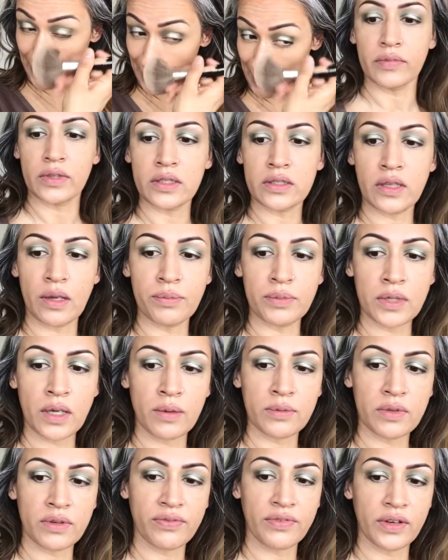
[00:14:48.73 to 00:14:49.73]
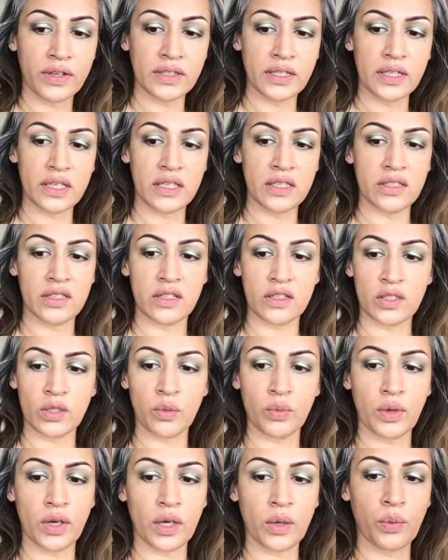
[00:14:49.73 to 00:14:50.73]
Sometimes I find it easier to
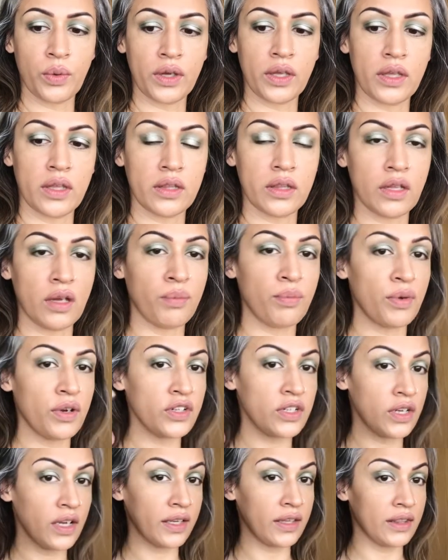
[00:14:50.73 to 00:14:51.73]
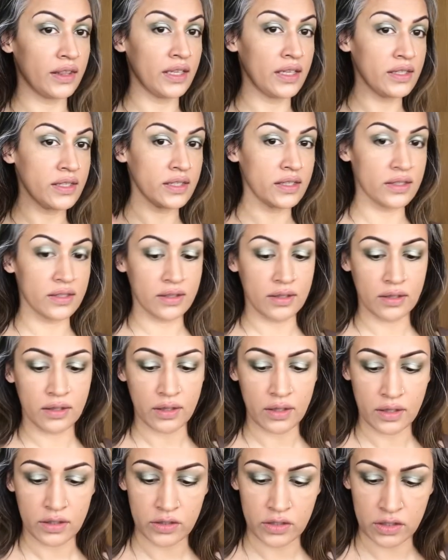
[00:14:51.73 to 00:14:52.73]
work with a brush like this,
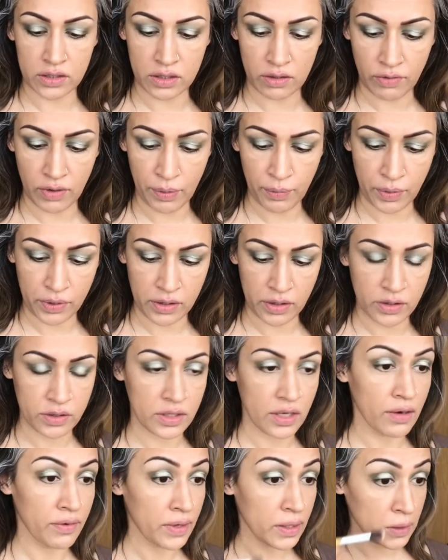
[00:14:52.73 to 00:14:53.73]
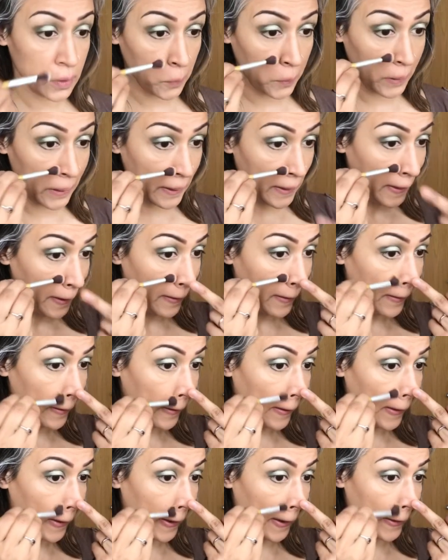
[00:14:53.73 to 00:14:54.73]
just around my nose area, to really
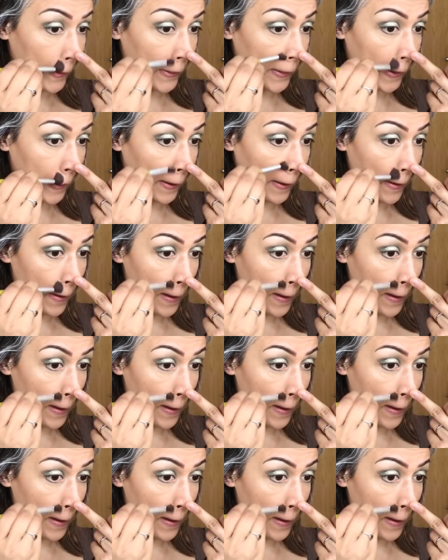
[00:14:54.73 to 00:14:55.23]
get in there.